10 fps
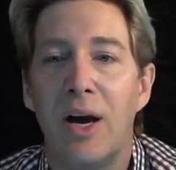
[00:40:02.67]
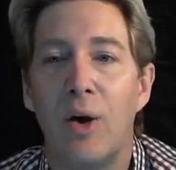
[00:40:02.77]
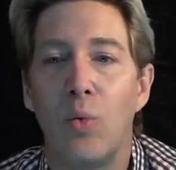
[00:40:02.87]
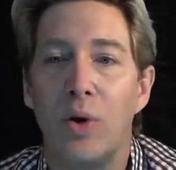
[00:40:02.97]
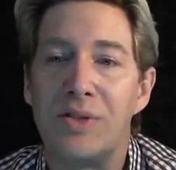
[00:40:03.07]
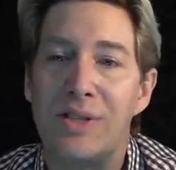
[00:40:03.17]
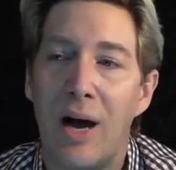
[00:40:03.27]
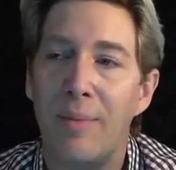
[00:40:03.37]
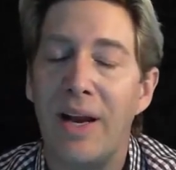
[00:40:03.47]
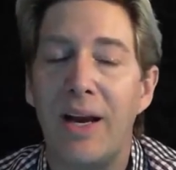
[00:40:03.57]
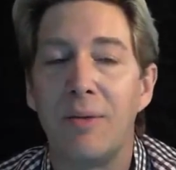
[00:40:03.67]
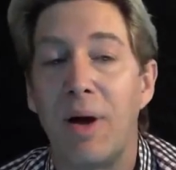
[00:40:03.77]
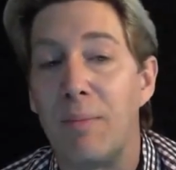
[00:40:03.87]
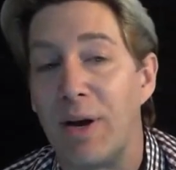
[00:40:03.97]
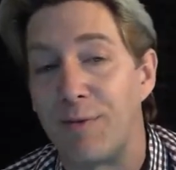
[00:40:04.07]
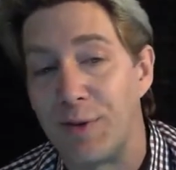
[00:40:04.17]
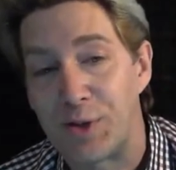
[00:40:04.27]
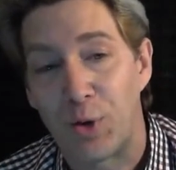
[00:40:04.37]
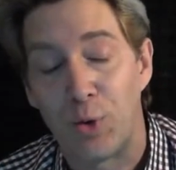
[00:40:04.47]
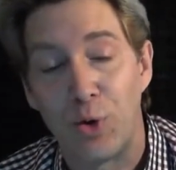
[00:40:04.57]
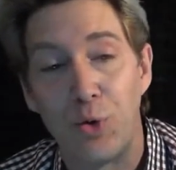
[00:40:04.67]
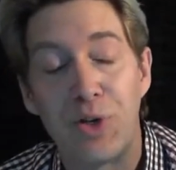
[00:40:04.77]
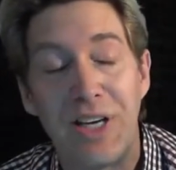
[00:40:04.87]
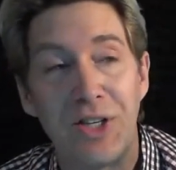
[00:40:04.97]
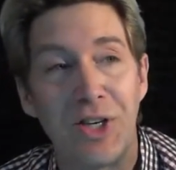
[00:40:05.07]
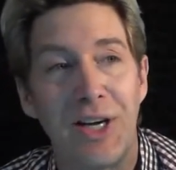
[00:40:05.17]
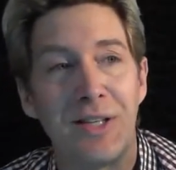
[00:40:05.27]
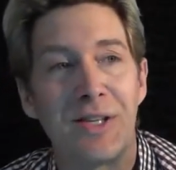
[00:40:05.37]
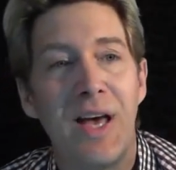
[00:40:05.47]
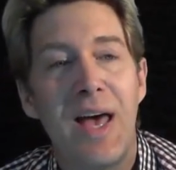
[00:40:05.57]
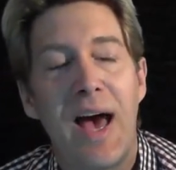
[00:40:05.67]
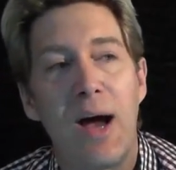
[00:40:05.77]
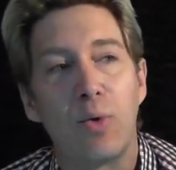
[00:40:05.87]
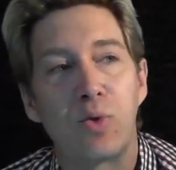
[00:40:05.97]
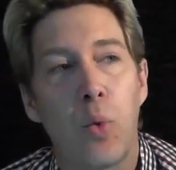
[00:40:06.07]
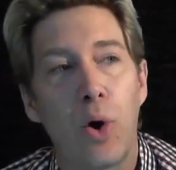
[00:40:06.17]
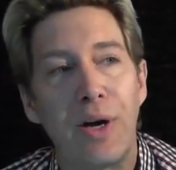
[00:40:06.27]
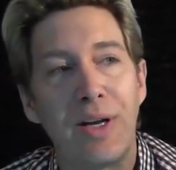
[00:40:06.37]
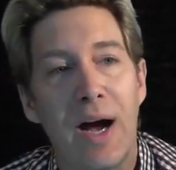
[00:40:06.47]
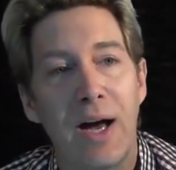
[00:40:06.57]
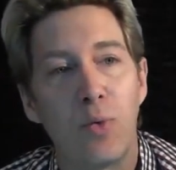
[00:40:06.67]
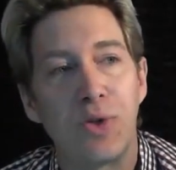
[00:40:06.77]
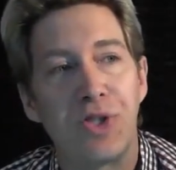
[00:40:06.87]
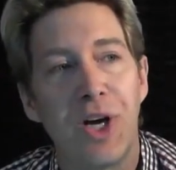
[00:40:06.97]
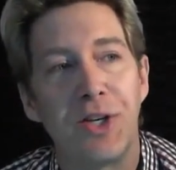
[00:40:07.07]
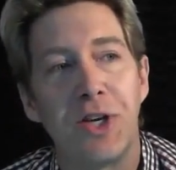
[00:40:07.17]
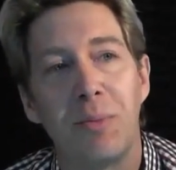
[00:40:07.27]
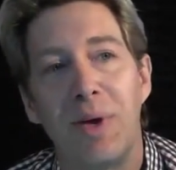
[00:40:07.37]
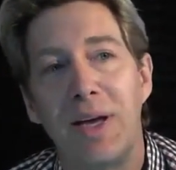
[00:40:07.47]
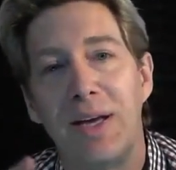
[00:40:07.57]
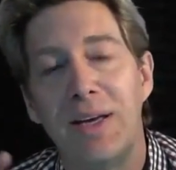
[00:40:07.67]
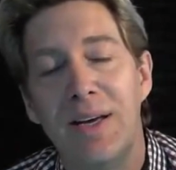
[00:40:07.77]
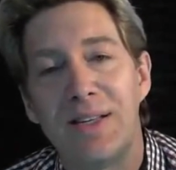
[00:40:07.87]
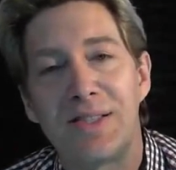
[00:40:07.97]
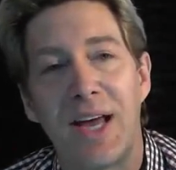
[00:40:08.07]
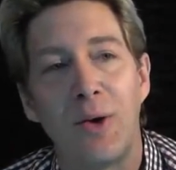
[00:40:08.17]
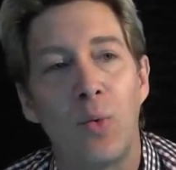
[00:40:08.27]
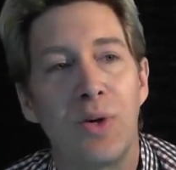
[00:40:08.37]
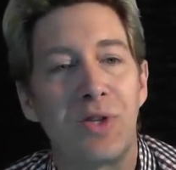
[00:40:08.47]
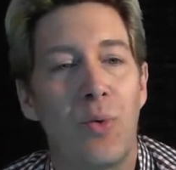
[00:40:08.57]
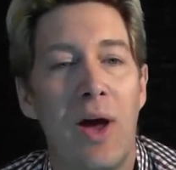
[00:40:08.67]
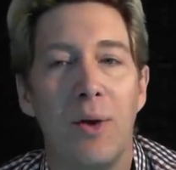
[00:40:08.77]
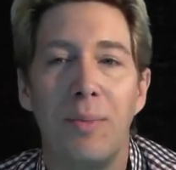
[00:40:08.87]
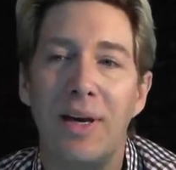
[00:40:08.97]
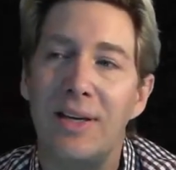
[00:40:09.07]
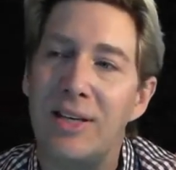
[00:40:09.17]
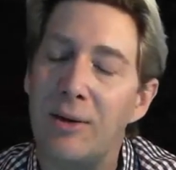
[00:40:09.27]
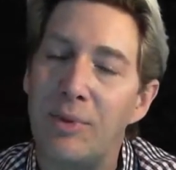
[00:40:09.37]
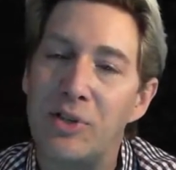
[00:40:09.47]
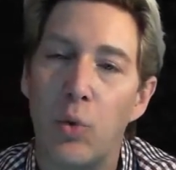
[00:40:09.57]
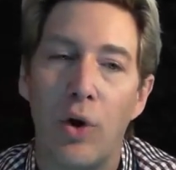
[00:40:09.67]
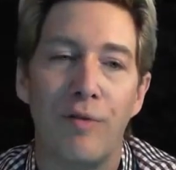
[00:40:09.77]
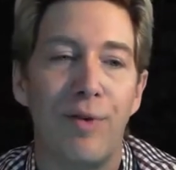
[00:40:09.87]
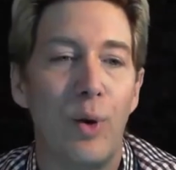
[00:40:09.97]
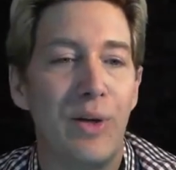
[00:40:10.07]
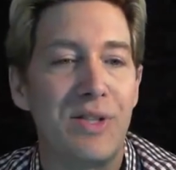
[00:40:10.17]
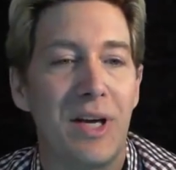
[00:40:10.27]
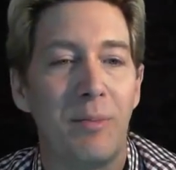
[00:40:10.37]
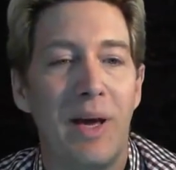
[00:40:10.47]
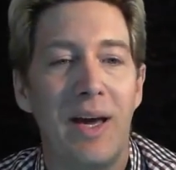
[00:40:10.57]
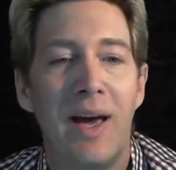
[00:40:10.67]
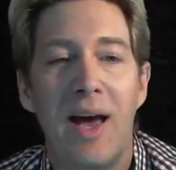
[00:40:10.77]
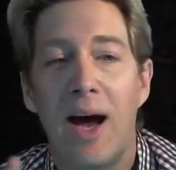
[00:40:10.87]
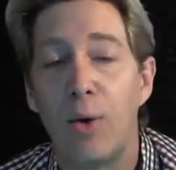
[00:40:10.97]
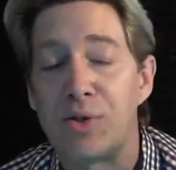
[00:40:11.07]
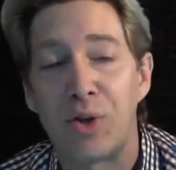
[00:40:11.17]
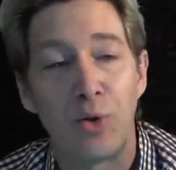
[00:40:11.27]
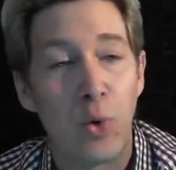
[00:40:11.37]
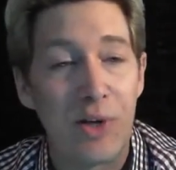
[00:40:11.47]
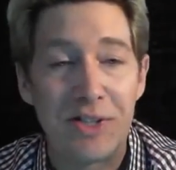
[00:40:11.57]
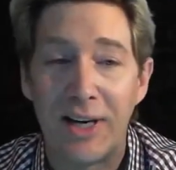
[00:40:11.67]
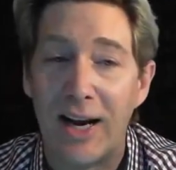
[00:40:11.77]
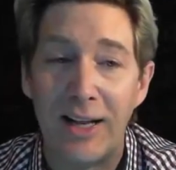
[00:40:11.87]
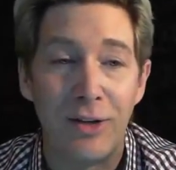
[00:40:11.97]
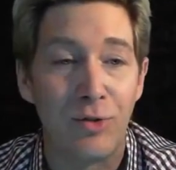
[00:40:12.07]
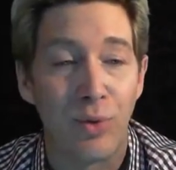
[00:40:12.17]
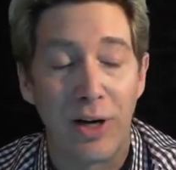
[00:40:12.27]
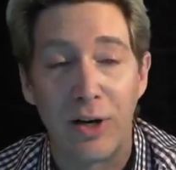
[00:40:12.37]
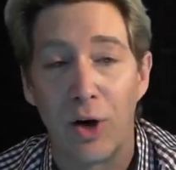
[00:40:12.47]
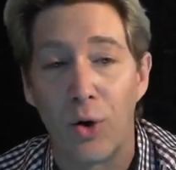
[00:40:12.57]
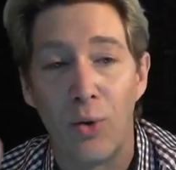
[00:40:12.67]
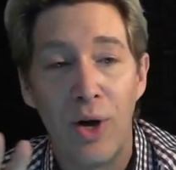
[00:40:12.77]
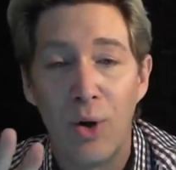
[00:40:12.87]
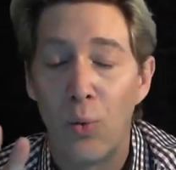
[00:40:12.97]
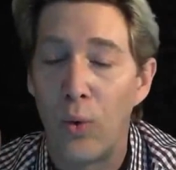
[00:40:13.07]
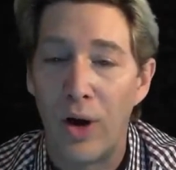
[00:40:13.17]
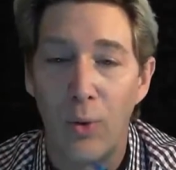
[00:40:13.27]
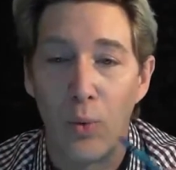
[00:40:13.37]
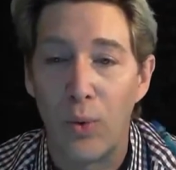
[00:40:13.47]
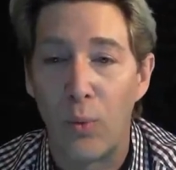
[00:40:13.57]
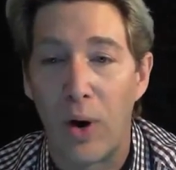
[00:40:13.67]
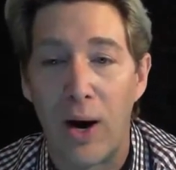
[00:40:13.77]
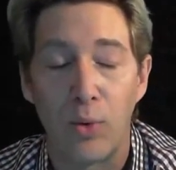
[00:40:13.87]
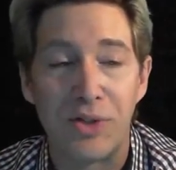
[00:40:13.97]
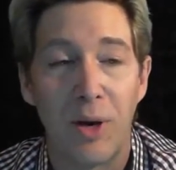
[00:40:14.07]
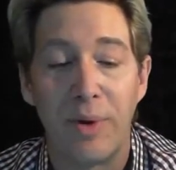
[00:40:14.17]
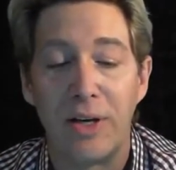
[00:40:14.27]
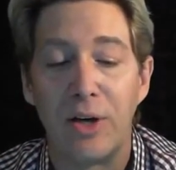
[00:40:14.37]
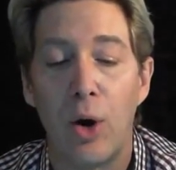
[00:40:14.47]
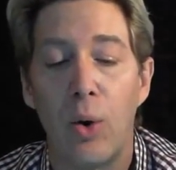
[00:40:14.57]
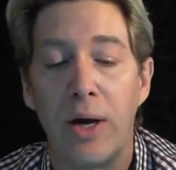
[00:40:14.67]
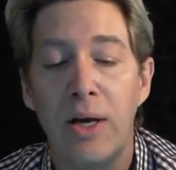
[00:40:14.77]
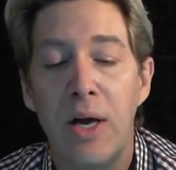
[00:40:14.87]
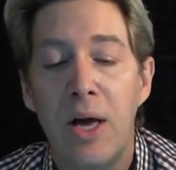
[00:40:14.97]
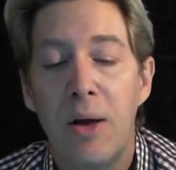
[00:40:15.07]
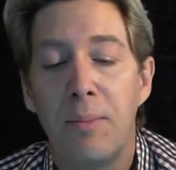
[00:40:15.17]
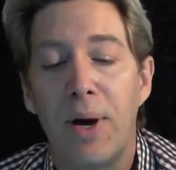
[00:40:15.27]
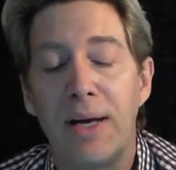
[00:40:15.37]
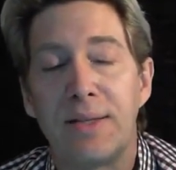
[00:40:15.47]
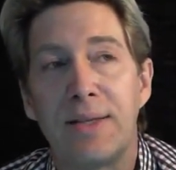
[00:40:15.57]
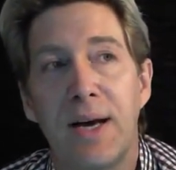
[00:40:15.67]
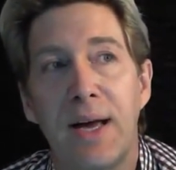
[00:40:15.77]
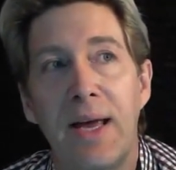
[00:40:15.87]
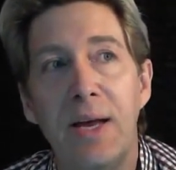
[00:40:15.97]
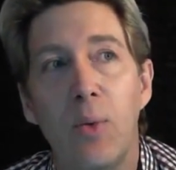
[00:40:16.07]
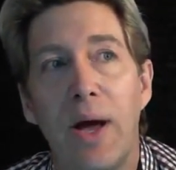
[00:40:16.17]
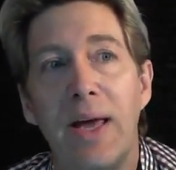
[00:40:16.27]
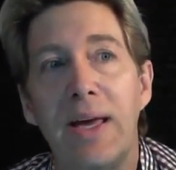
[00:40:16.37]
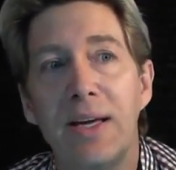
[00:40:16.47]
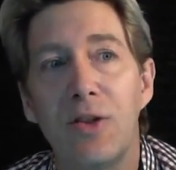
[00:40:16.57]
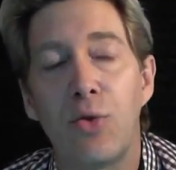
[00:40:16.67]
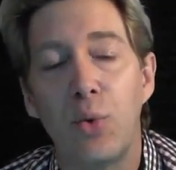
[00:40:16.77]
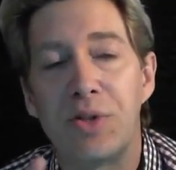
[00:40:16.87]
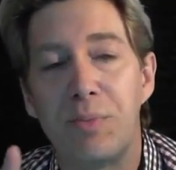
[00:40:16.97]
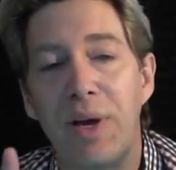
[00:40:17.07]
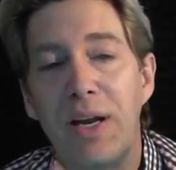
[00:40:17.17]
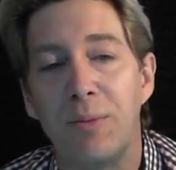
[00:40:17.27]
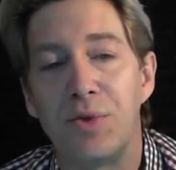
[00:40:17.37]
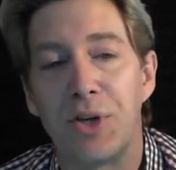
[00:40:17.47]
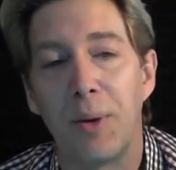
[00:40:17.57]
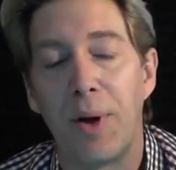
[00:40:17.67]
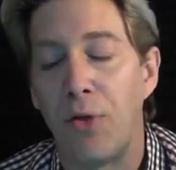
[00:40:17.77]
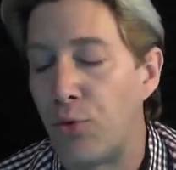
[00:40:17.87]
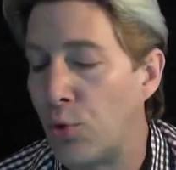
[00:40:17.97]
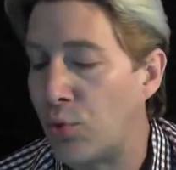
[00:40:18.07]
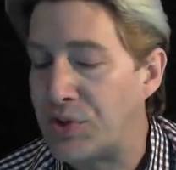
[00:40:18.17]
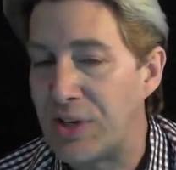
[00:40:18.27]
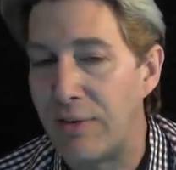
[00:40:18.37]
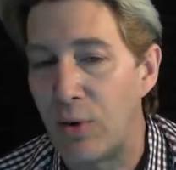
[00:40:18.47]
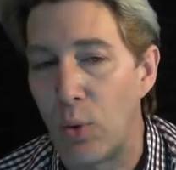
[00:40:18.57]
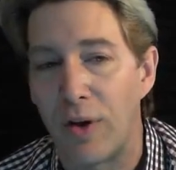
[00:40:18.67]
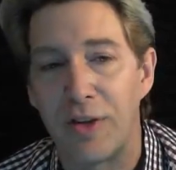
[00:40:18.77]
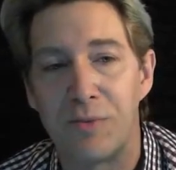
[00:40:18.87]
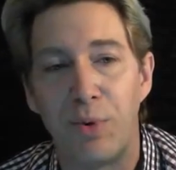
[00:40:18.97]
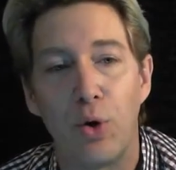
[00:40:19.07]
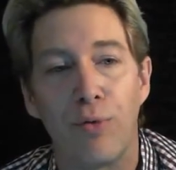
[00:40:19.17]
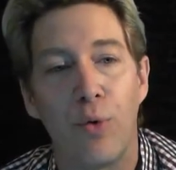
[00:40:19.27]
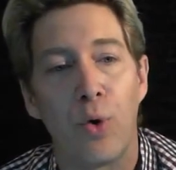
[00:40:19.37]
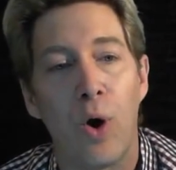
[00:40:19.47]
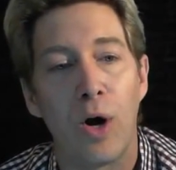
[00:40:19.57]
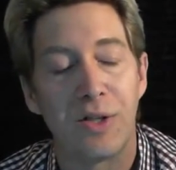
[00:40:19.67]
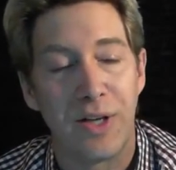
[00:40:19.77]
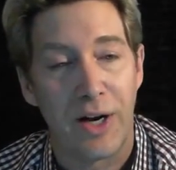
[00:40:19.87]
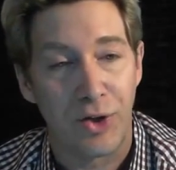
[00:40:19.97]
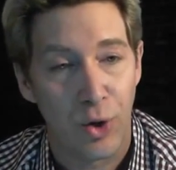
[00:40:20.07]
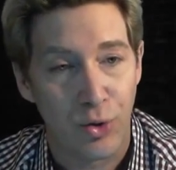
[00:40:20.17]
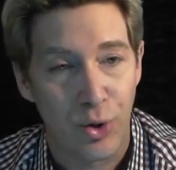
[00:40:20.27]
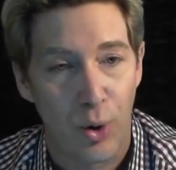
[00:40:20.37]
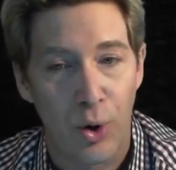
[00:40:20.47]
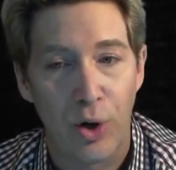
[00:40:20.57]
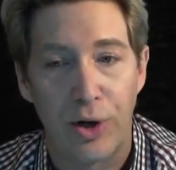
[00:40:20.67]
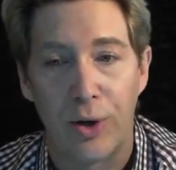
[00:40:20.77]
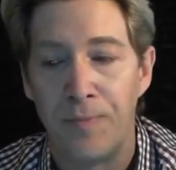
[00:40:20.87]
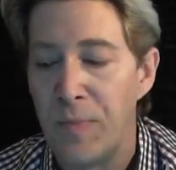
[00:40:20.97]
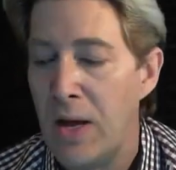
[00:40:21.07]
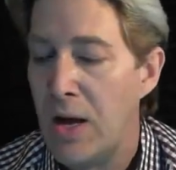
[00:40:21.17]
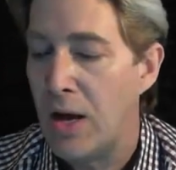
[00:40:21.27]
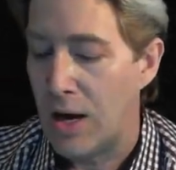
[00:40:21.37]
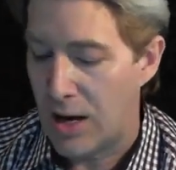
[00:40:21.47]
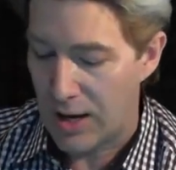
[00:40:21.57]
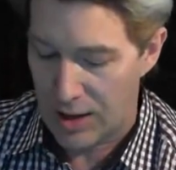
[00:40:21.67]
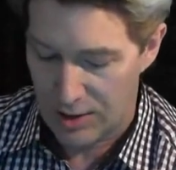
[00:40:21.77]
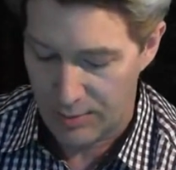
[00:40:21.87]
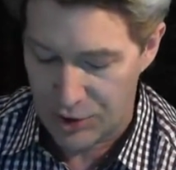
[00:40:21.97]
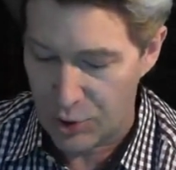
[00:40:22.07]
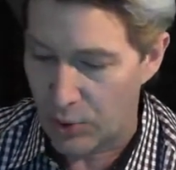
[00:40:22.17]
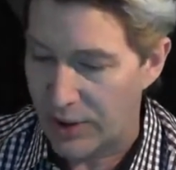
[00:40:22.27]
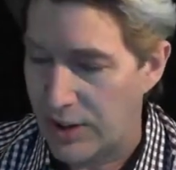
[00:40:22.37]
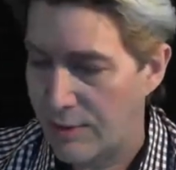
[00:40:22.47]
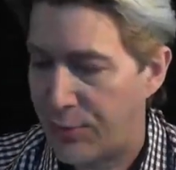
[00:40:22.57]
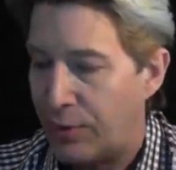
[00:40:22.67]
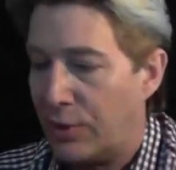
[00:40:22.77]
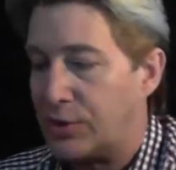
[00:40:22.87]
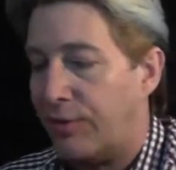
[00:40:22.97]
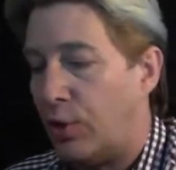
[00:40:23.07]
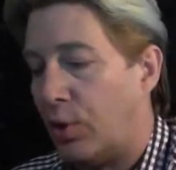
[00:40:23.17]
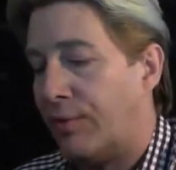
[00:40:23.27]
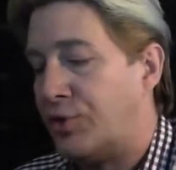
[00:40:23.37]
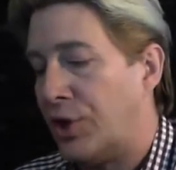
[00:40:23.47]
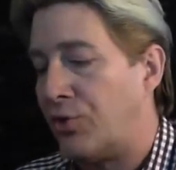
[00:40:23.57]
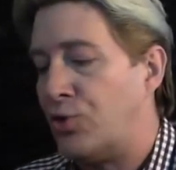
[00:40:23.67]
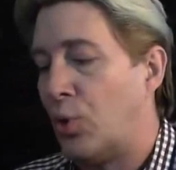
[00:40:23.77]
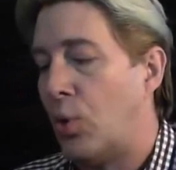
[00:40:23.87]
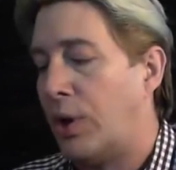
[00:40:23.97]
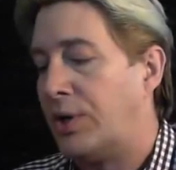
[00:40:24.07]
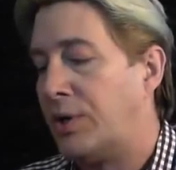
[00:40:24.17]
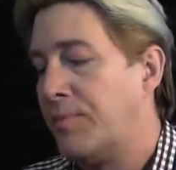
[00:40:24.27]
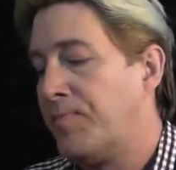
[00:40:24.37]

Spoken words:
was dominating my metaphysical new teachings. I was worried God was judging me, Satan was around me, demons were influencing me. I was so twisted I didn't really know where I was coming and going. But anyway, through his mediumship and through receiving one of these beautiful cards that I showed you earlier, let me show it again for those of you who have just joined.